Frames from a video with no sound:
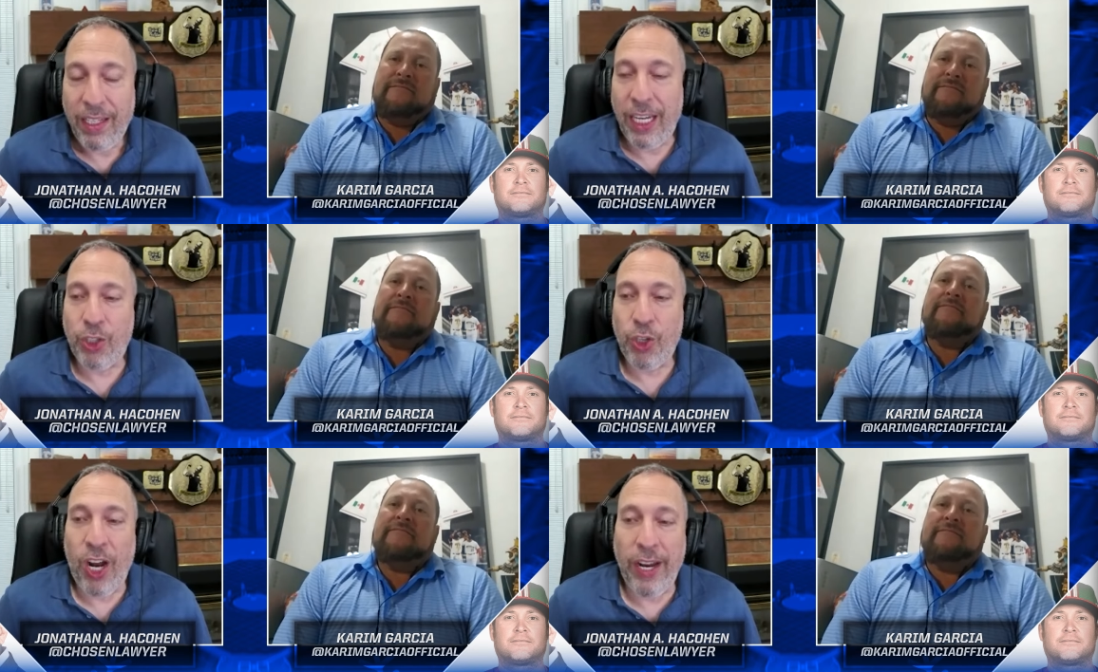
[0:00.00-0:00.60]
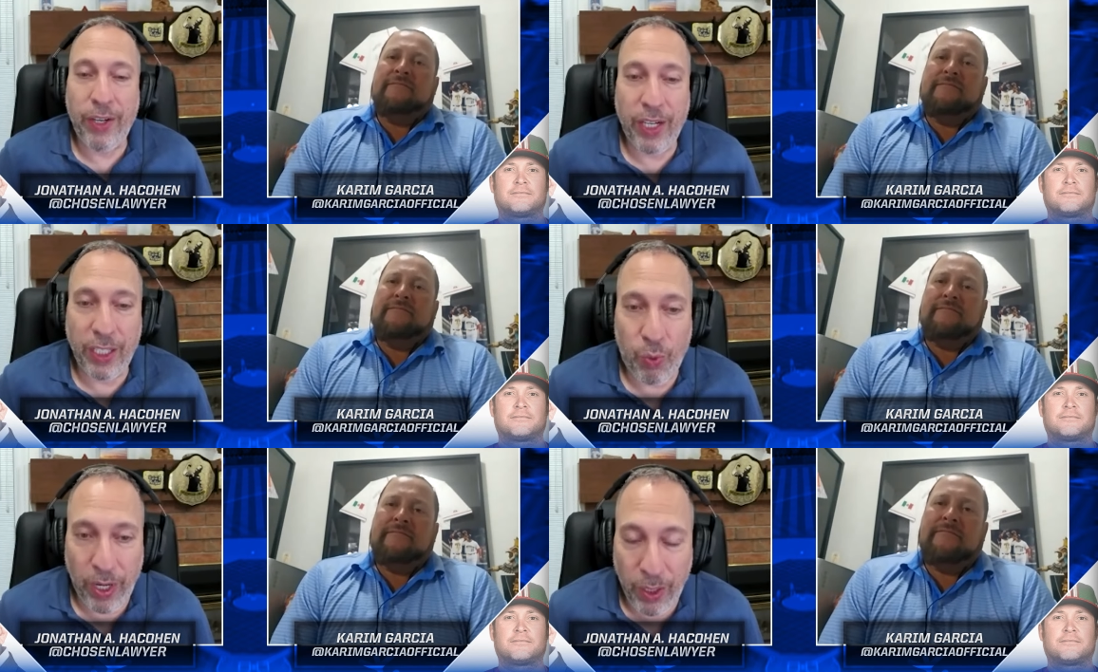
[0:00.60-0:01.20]
Speaker 1: get your
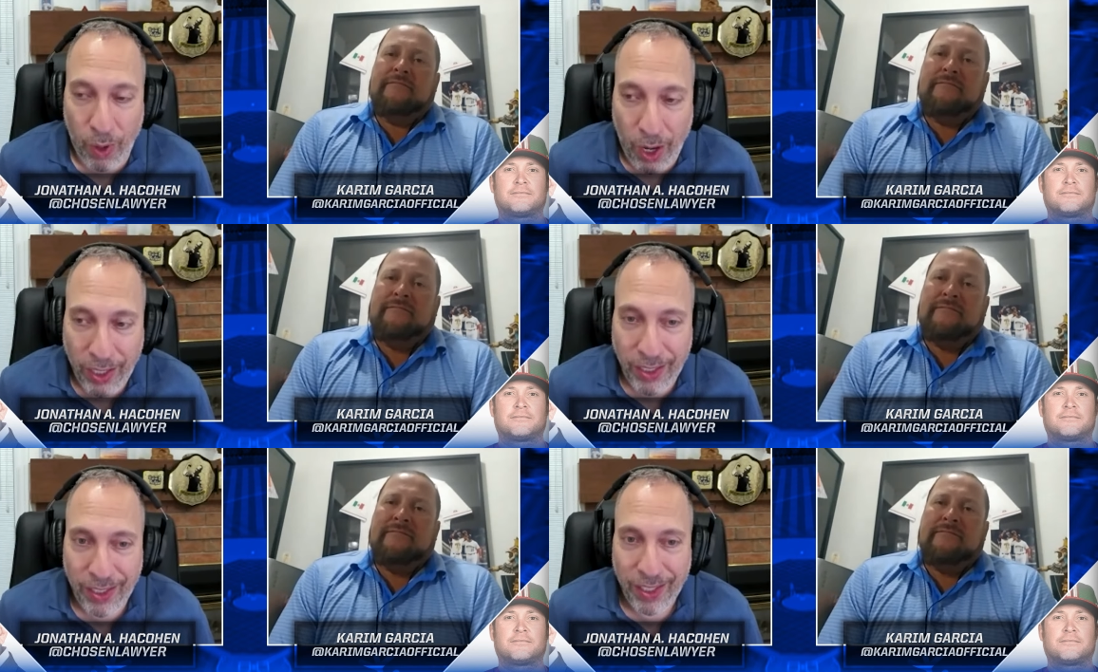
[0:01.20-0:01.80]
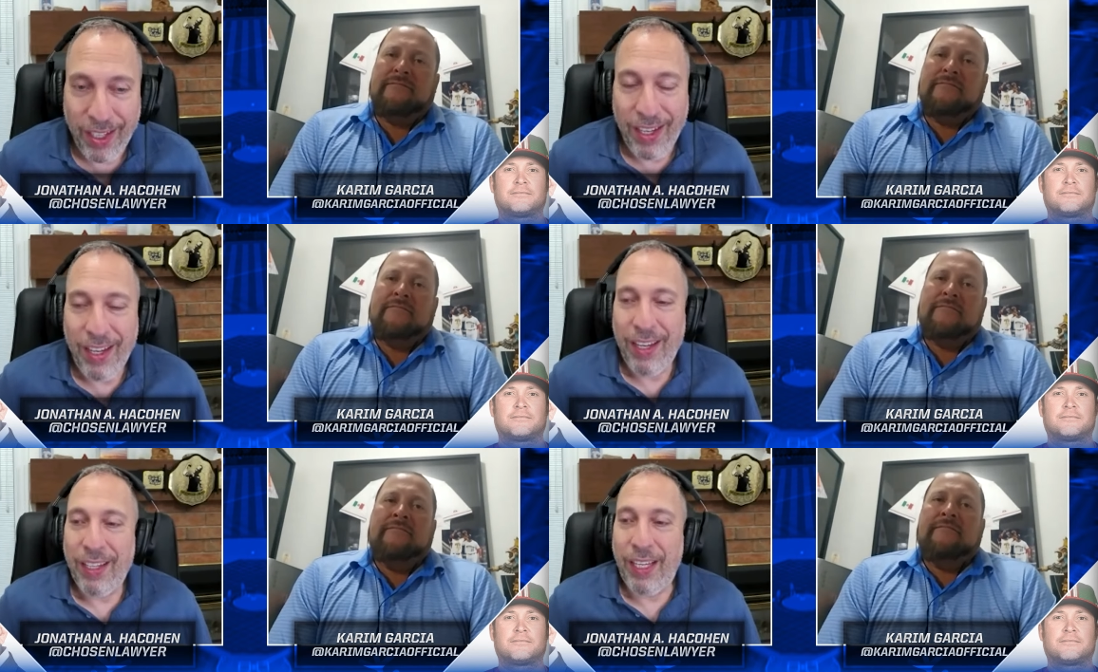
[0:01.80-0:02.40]
120 walks,
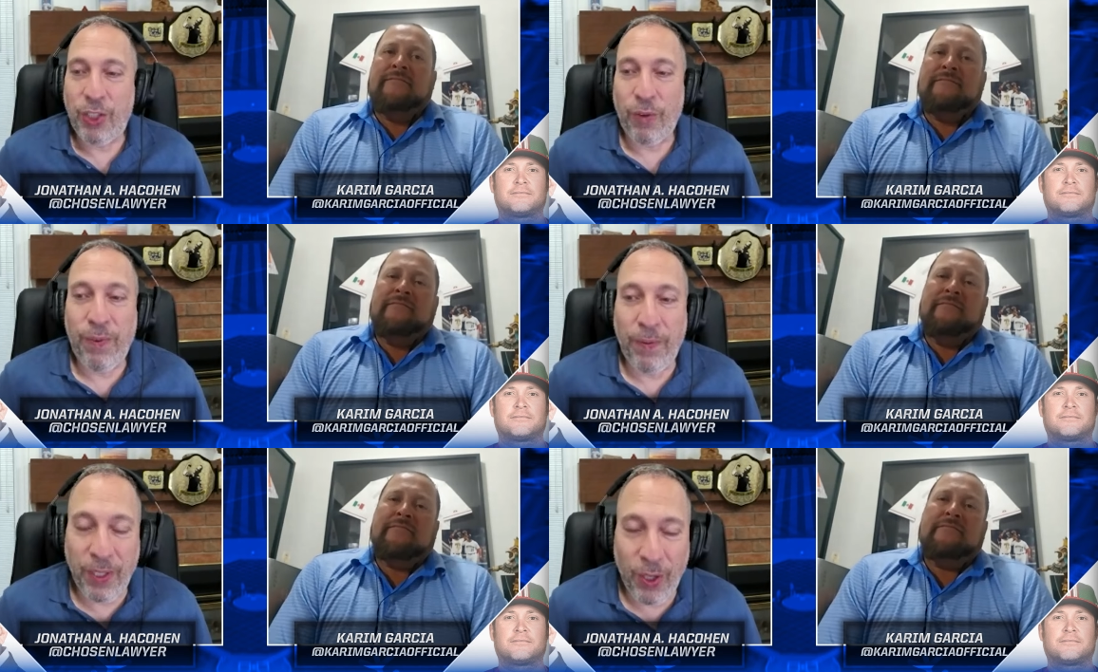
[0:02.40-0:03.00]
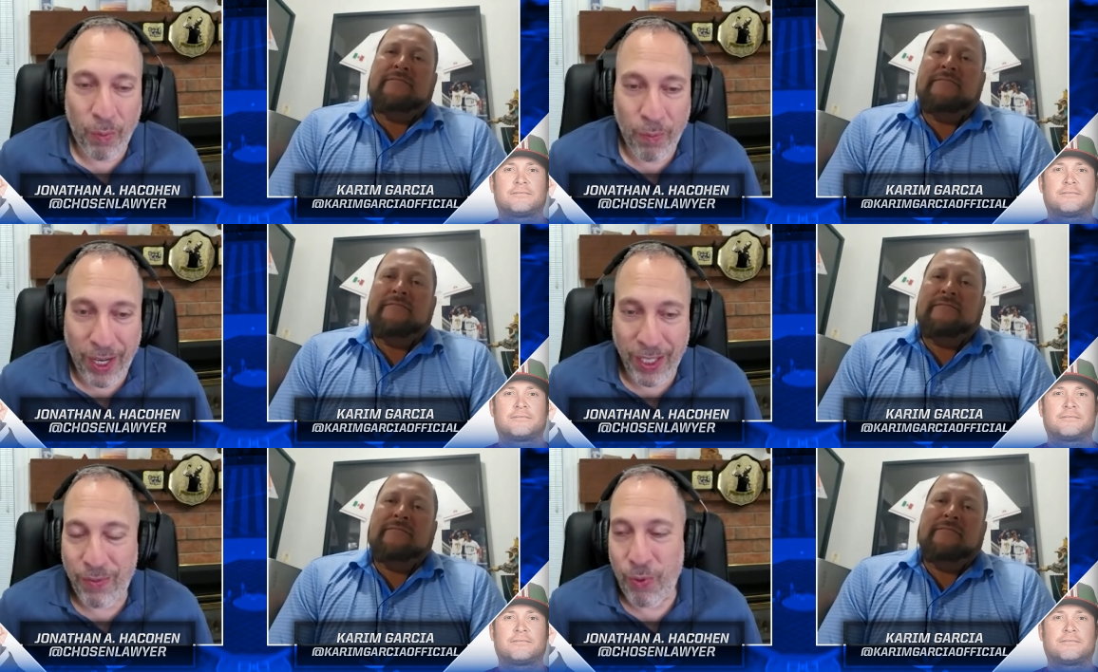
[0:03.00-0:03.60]
get your 50 home
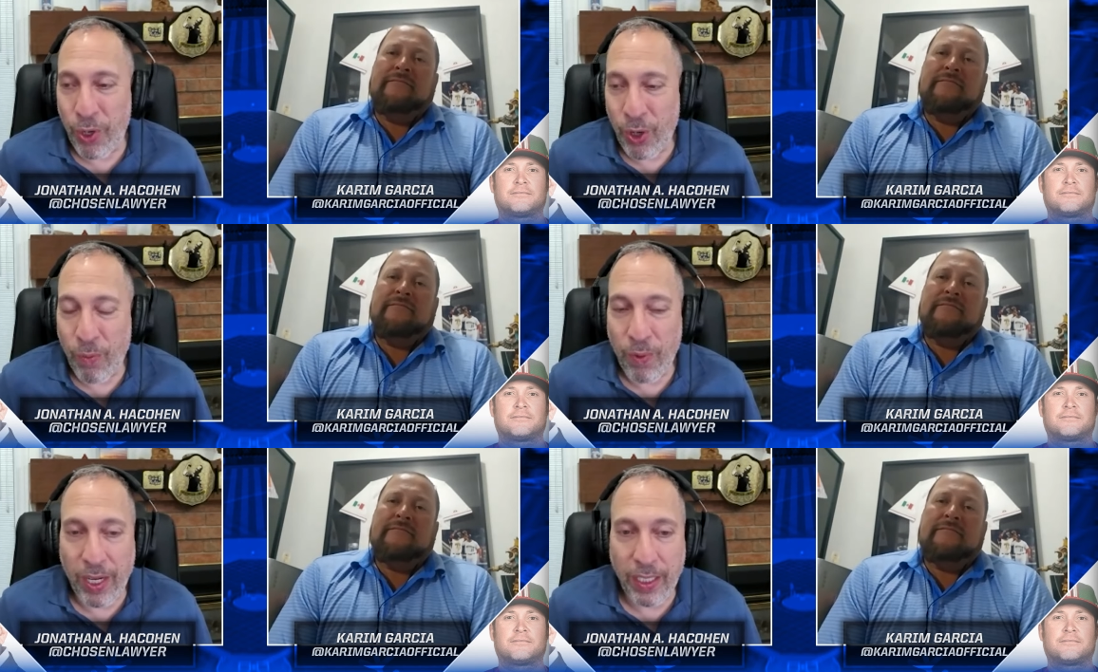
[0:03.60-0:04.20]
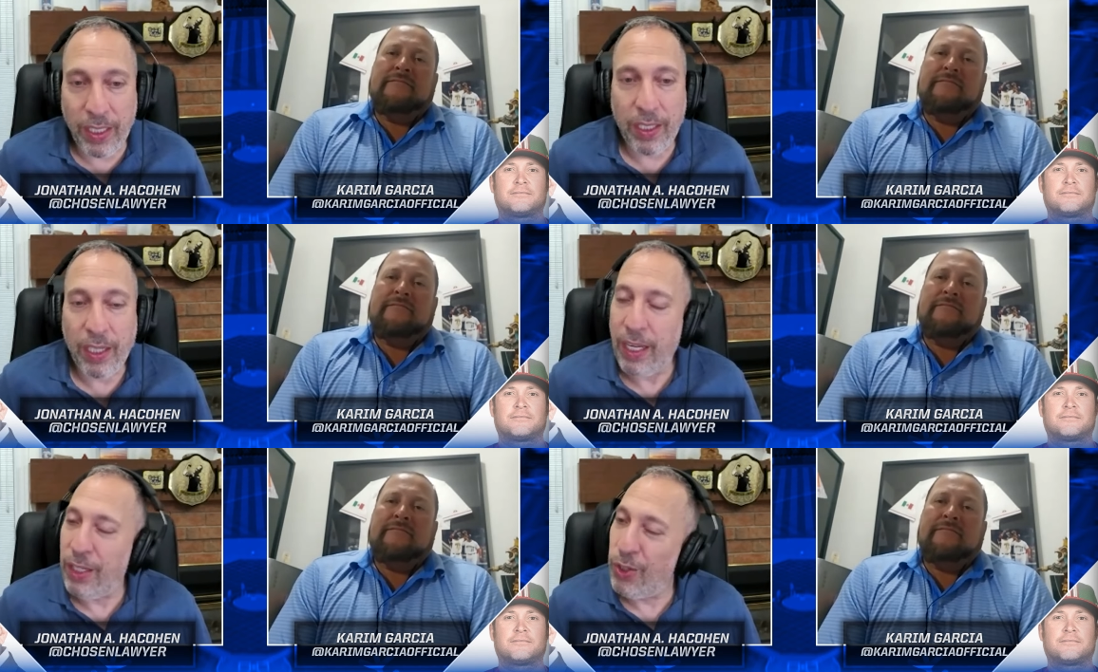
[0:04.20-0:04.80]
runs, 40 home
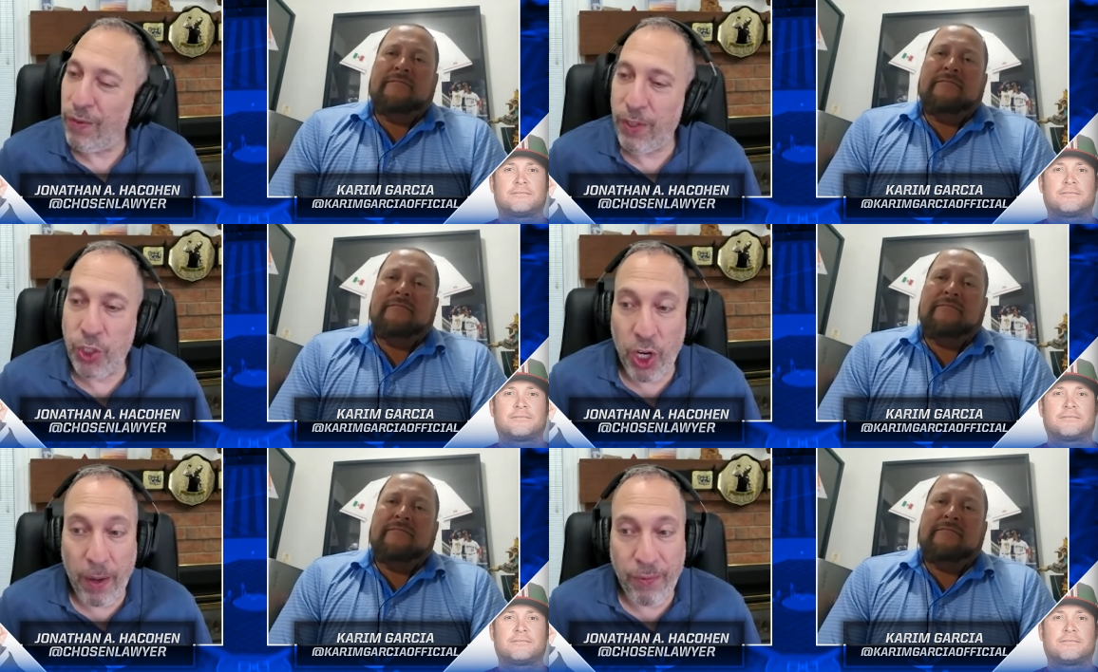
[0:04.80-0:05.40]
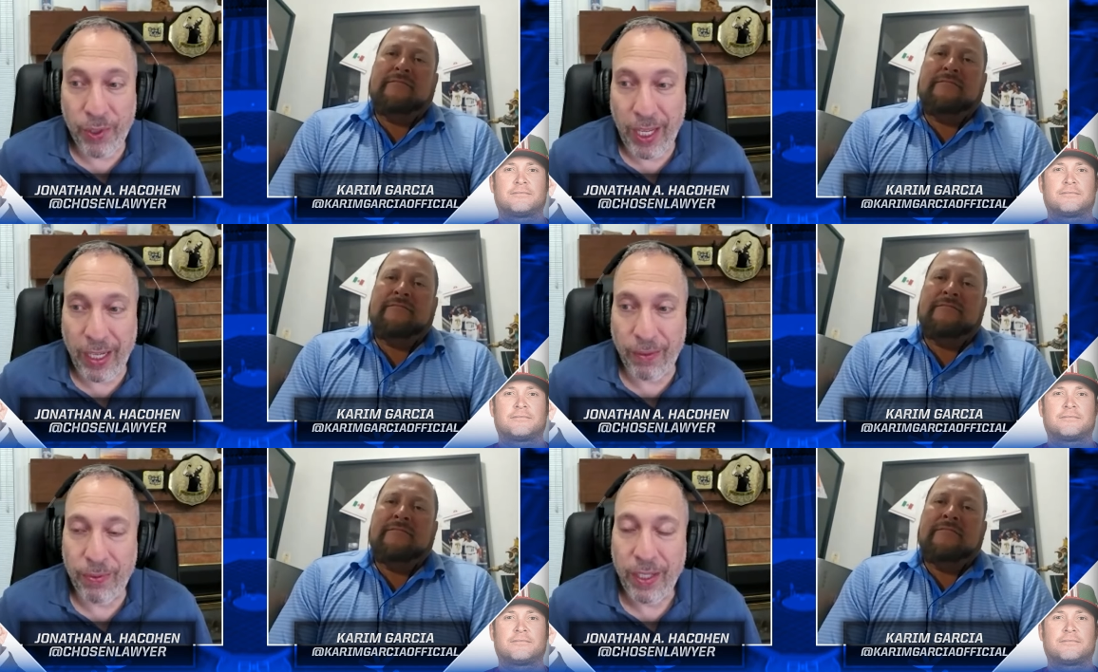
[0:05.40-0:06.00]
runs, and you have a job for
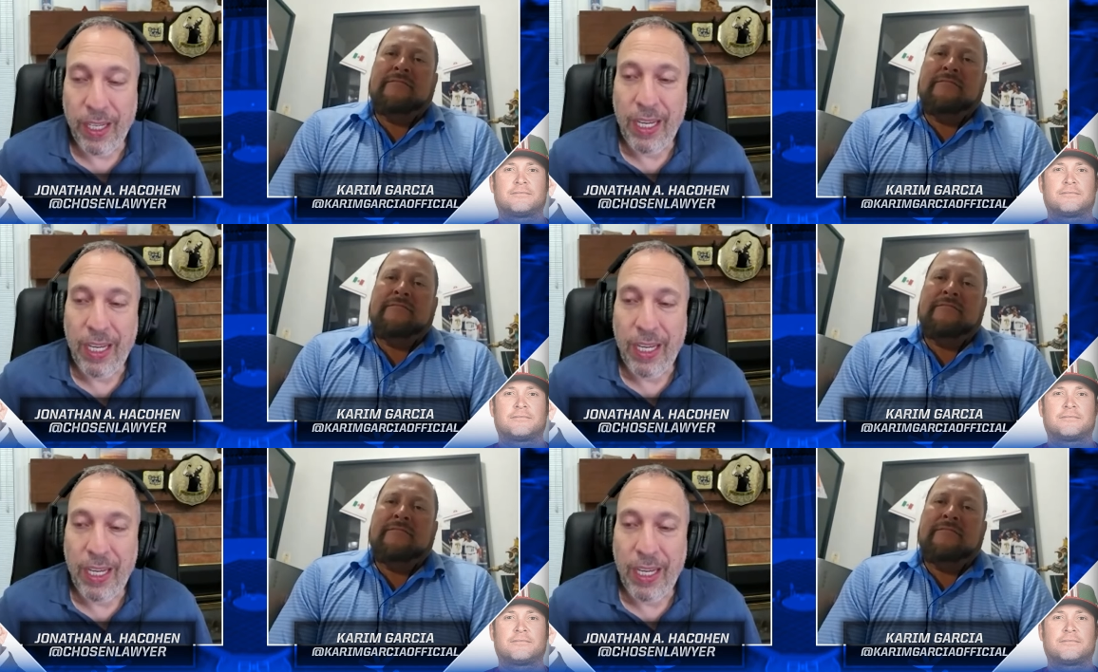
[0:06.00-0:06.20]
life.